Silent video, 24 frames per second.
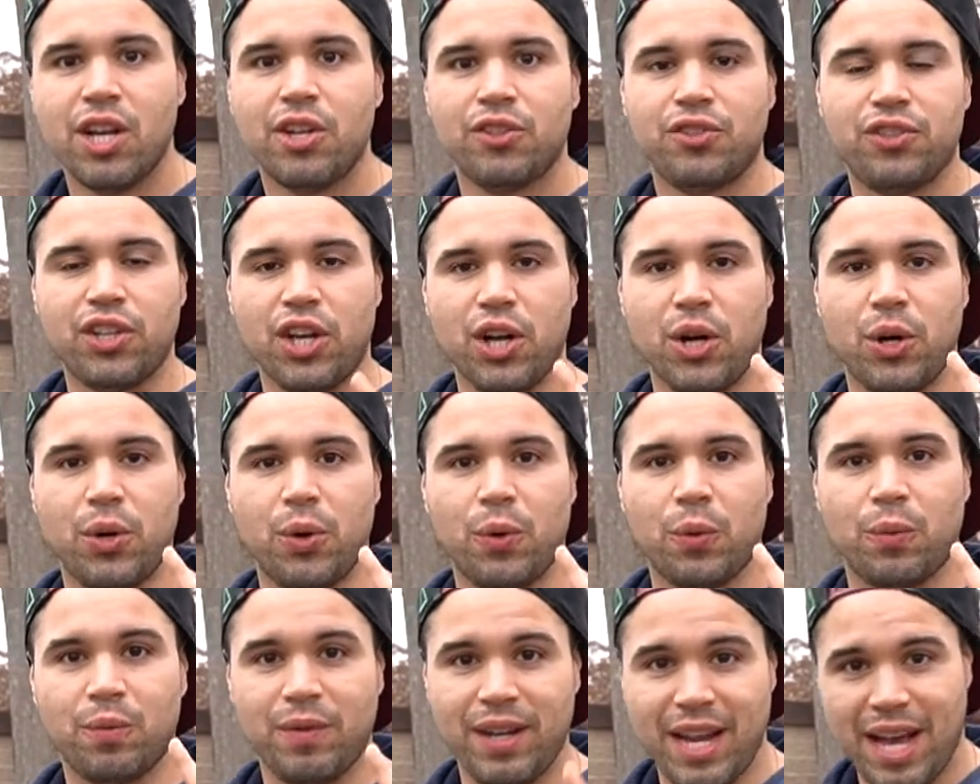
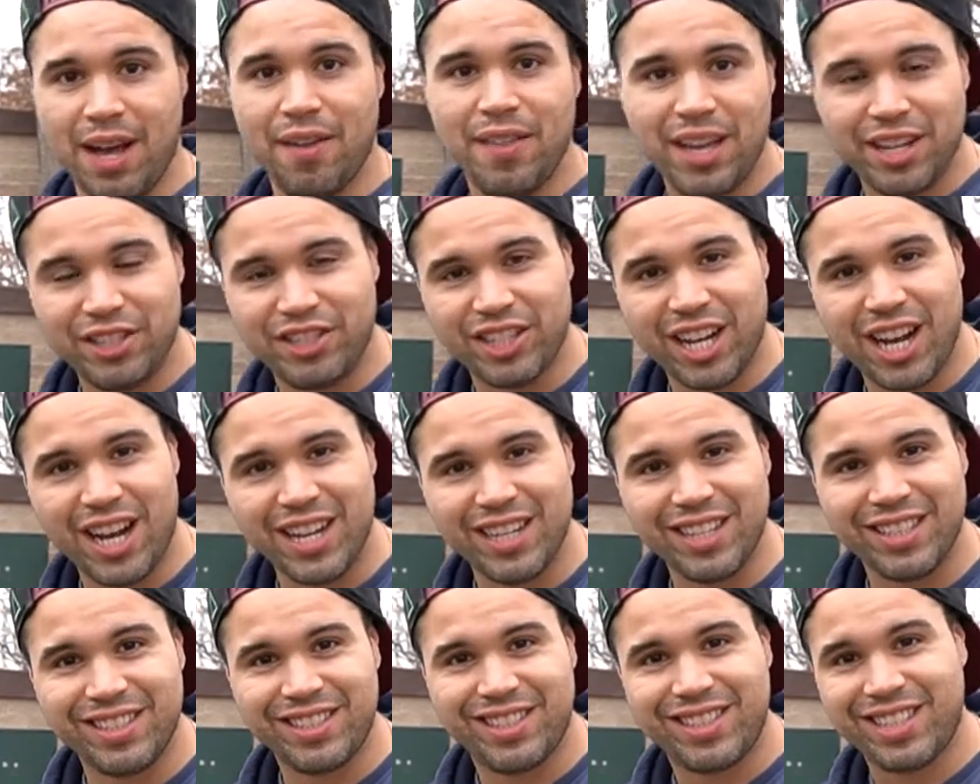So now that
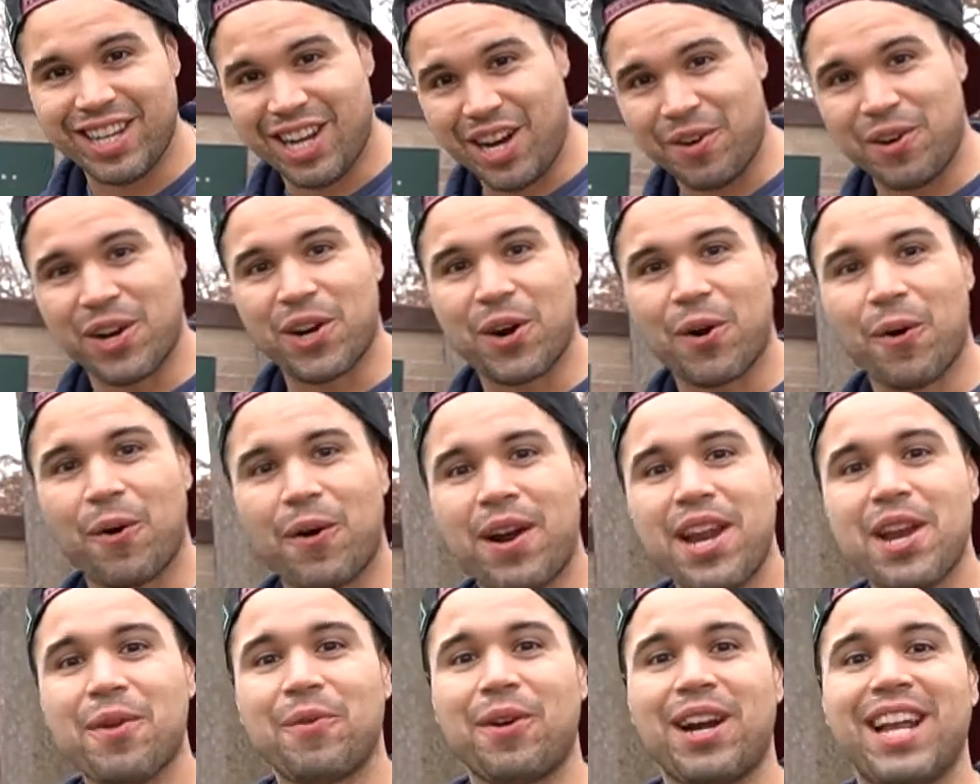John is
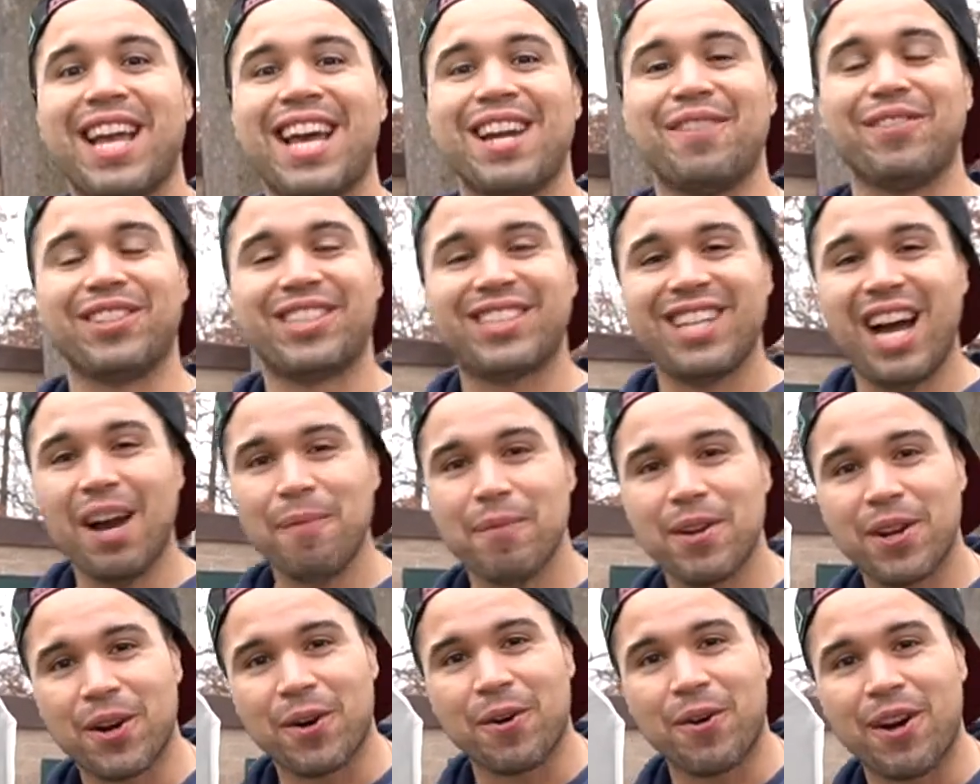recording, we're gonna get him to
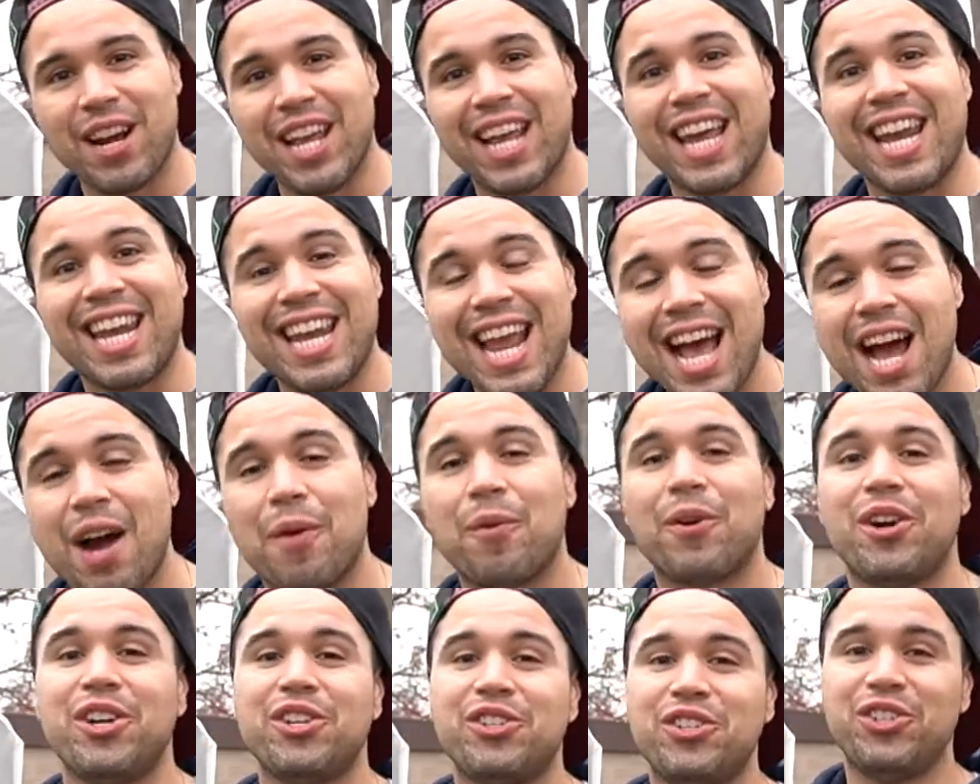stop recording, and now
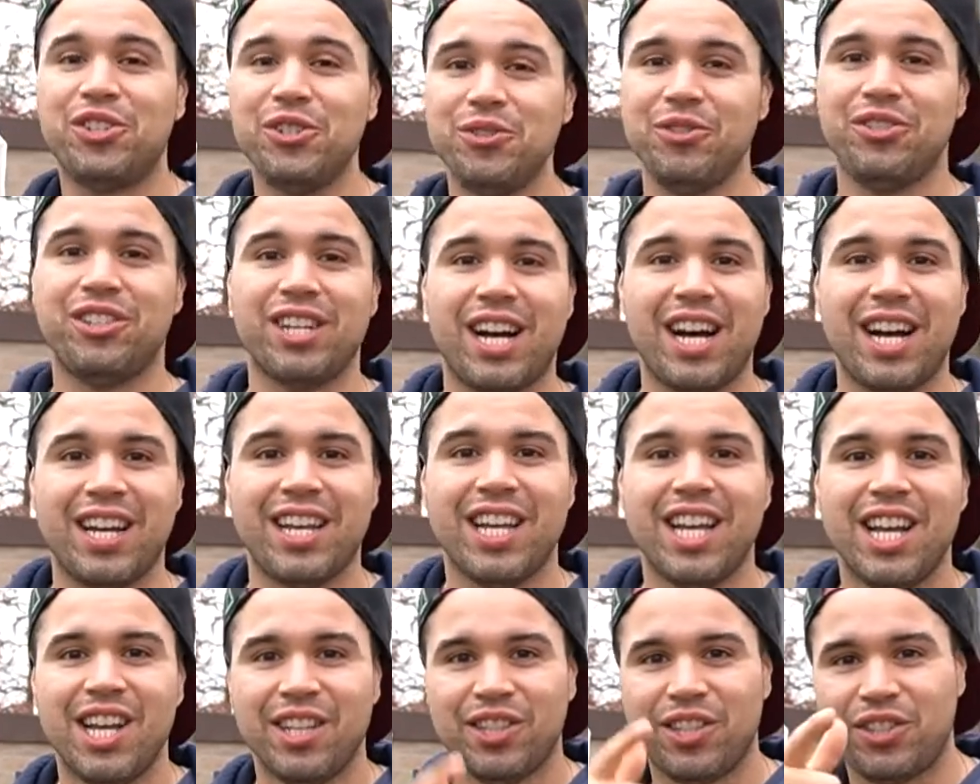we're gonna shoot John
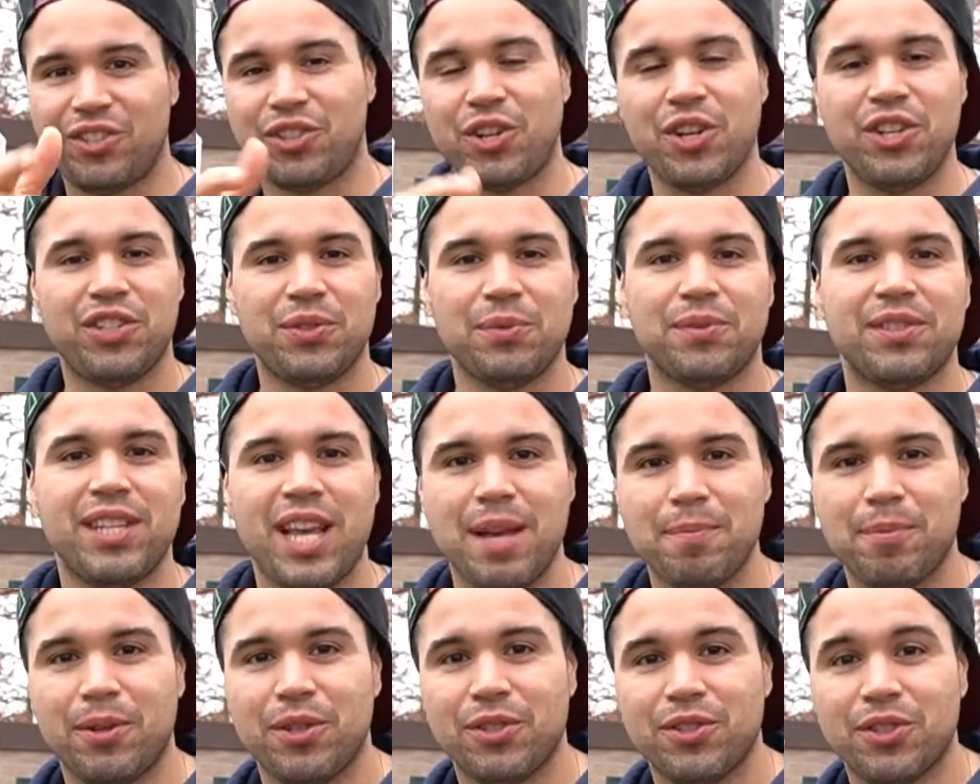to show you some
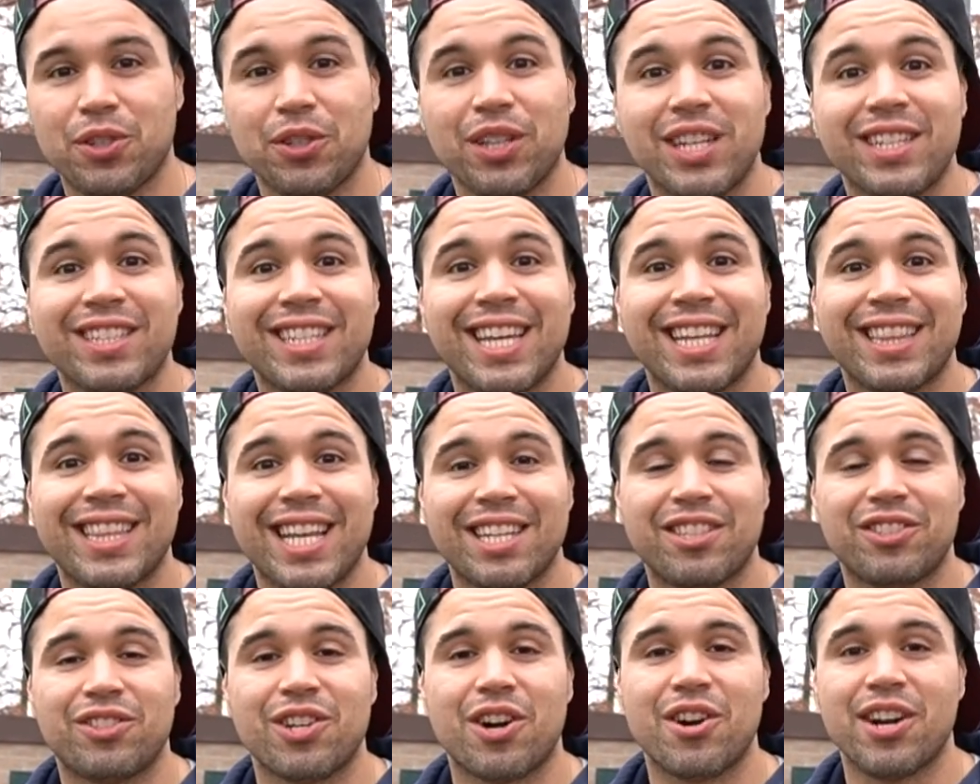samples. So let's get
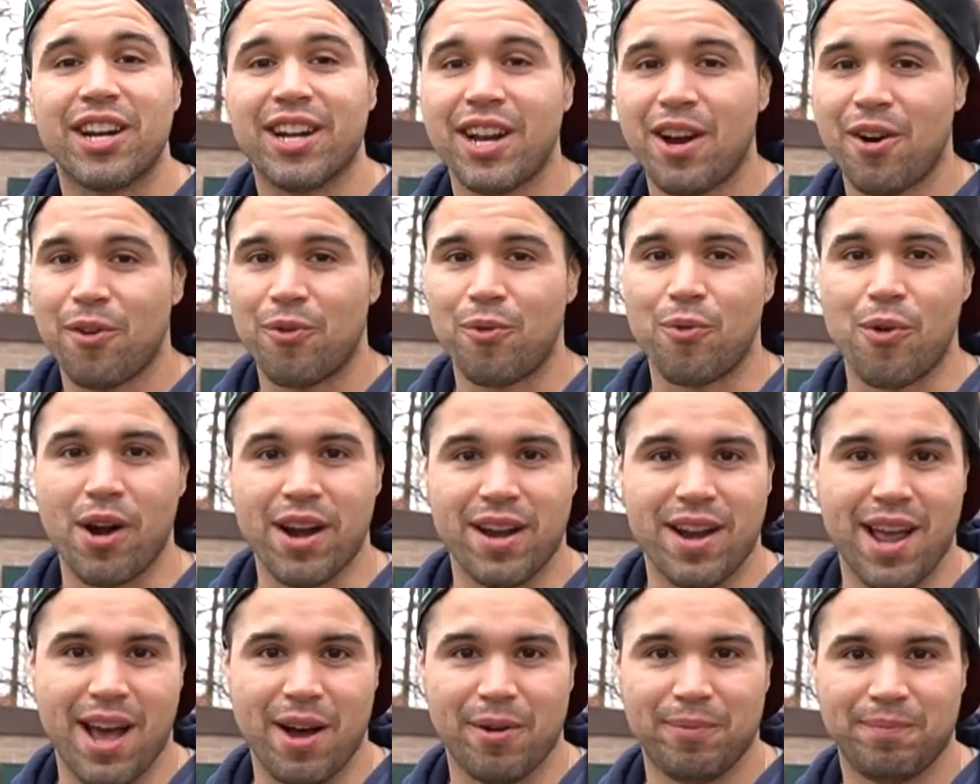that started
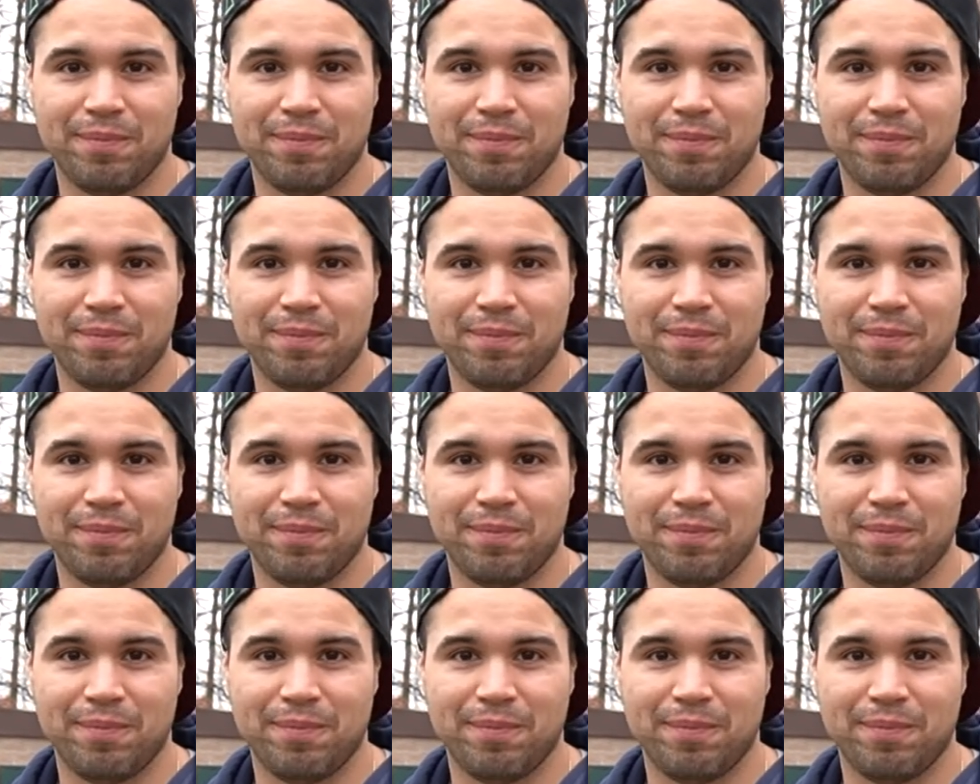right now.